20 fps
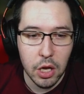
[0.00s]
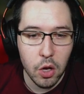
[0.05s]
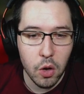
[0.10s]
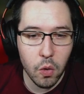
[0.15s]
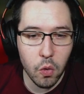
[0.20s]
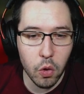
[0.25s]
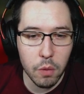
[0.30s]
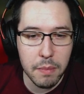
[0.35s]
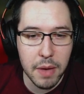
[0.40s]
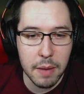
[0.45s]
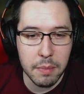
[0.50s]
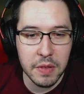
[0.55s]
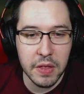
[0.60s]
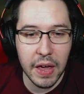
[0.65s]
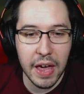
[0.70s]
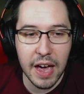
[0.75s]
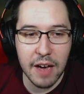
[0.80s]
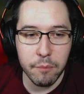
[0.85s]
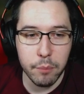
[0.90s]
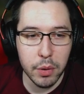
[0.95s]
or maybe they
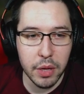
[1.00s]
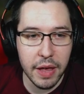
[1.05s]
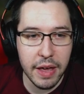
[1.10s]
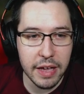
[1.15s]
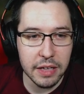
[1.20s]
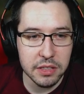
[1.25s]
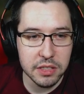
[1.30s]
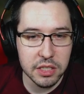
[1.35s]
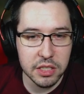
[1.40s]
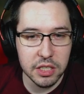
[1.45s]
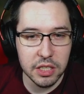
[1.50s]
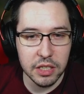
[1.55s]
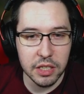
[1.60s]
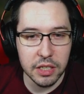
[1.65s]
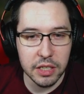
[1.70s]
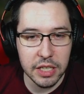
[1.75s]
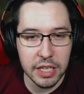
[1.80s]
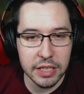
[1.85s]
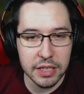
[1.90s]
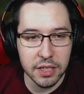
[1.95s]
have plans to
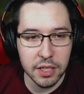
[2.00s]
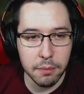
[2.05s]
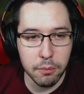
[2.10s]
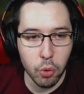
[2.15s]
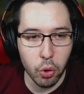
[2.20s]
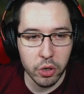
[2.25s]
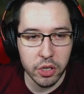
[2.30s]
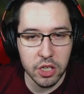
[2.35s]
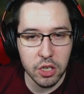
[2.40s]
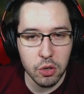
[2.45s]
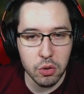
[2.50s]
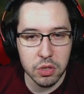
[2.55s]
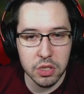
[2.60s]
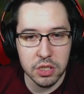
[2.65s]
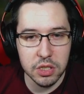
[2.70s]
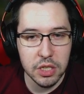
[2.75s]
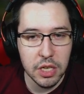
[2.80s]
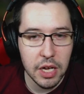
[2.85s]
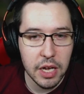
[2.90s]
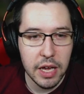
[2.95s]
get them more
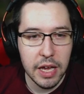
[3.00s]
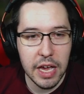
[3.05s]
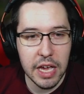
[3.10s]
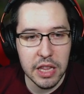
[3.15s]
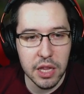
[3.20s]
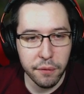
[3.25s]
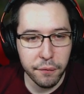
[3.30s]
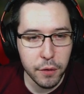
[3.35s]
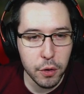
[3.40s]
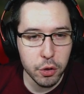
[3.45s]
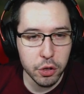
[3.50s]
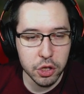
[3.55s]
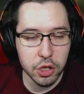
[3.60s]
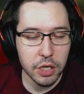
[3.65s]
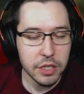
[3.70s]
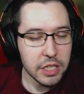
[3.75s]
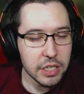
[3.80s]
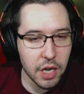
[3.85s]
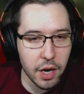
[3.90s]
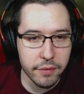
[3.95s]
use in the future.
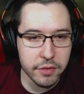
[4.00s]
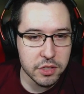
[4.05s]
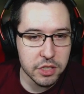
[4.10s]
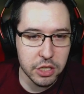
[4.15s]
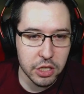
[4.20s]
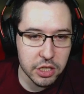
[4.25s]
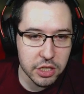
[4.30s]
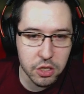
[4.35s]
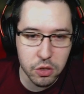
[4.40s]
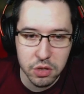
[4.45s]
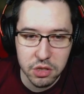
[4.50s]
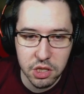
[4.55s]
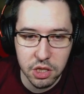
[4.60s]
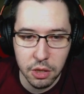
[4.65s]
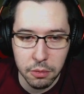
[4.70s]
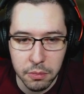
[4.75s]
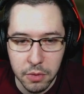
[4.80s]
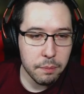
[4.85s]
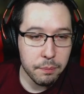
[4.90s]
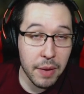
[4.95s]
Then obviously you can use
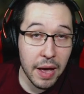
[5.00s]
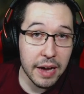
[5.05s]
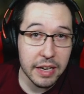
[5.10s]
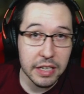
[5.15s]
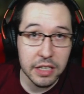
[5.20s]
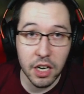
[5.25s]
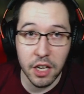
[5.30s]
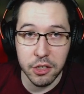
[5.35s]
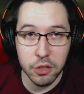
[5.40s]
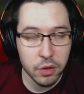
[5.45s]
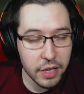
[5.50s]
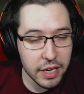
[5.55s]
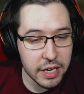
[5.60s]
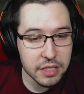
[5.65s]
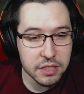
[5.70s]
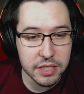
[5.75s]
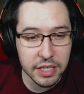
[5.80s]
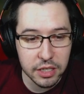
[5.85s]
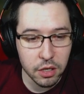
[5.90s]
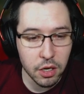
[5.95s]
them back at other lakes
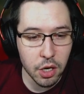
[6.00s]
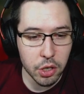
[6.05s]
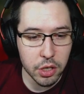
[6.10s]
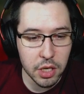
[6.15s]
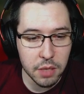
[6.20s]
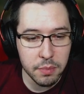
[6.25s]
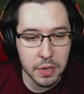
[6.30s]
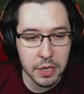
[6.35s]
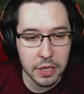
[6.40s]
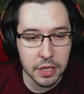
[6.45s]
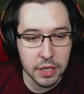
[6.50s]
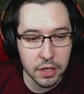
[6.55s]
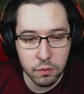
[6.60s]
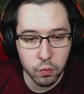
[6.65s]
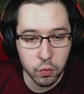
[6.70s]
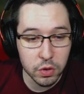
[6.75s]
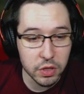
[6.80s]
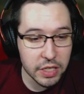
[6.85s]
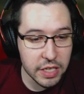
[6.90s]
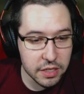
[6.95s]
that are already been
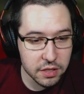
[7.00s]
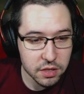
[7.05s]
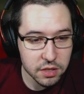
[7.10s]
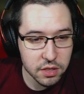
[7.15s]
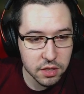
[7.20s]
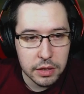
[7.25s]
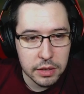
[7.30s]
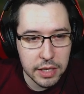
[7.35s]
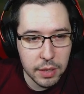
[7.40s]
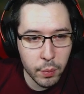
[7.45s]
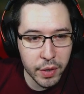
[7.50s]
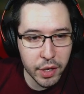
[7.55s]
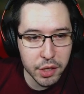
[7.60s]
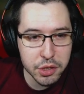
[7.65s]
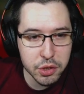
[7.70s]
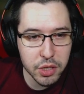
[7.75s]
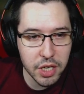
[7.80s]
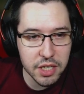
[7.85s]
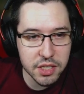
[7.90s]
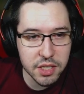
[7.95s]
released. Then we also
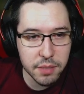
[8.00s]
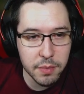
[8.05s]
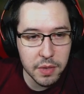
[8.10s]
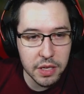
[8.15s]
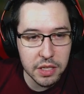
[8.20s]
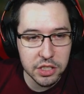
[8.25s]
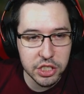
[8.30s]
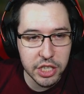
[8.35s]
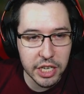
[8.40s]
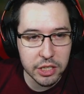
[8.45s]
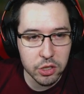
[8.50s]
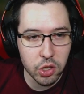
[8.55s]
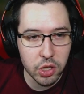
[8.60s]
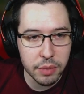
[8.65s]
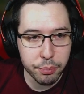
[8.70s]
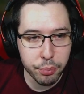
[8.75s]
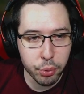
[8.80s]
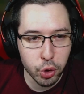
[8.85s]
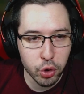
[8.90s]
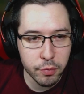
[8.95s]
got some general
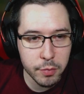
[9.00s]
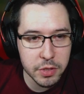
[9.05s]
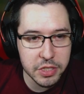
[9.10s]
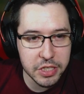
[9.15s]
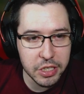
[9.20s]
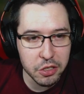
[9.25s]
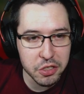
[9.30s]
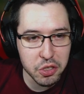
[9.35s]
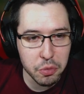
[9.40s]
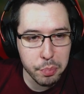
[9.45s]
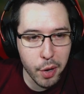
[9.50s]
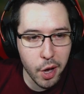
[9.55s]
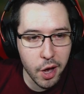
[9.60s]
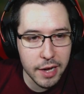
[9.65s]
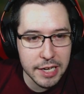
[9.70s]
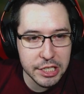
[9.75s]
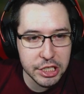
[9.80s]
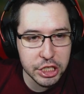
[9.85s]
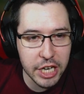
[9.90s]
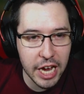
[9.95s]
improvements here. So
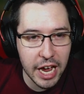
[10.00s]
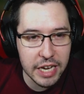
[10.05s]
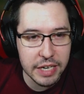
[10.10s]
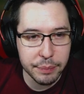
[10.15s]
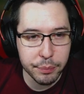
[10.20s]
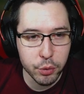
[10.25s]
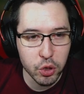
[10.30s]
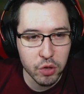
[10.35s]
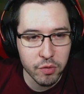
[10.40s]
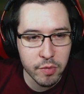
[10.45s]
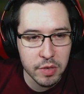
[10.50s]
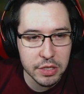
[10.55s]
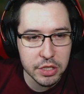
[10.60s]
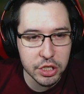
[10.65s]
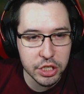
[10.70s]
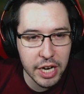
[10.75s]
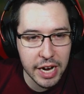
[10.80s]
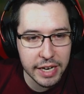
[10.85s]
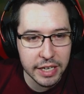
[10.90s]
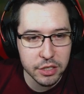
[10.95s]
pond chat improvements.
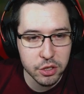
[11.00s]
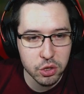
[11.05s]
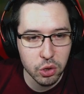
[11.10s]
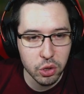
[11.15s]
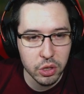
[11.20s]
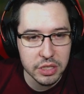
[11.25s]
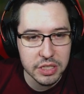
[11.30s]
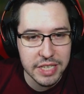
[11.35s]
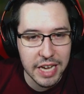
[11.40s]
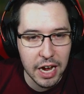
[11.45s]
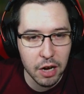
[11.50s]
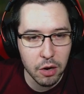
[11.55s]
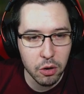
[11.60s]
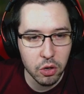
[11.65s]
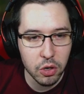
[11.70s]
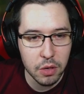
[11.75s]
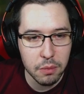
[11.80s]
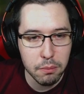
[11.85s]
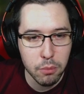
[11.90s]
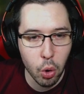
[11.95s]
Chat control is now
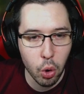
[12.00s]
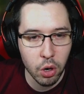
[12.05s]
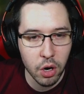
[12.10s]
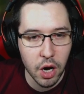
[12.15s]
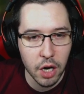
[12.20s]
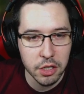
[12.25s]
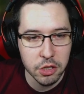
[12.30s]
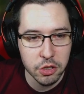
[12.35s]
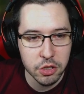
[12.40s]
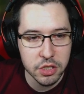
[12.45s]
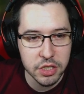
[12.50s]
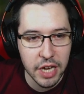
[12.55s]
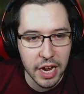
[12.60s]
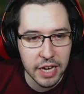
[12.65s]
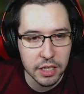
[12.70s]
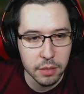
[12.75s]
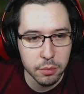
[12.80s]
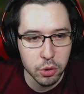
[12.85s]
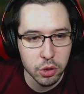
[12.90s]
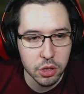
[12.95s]
more
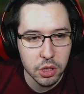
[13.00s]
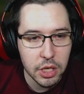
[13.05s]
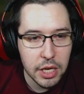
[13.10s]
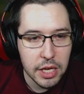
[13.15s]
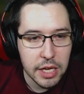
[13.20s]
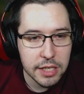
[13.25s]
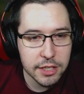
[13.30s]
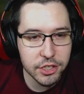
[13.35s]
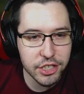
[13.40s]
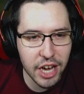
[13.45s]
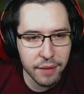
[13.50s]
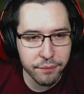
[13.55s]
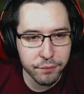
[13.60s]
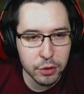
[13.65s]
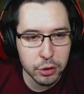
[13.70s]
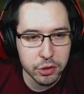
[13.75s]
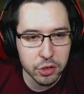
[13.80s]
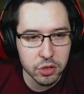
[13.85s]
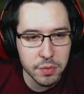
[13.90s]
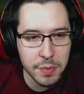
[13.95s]
understandable. Chat
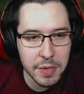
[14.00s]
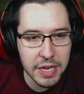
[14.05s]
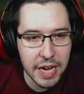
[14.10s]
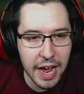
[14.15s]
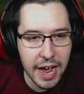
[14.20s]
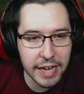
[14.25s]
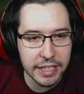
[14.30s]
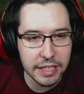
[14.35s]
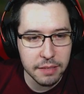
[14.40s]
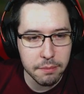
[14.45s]
filter's been added,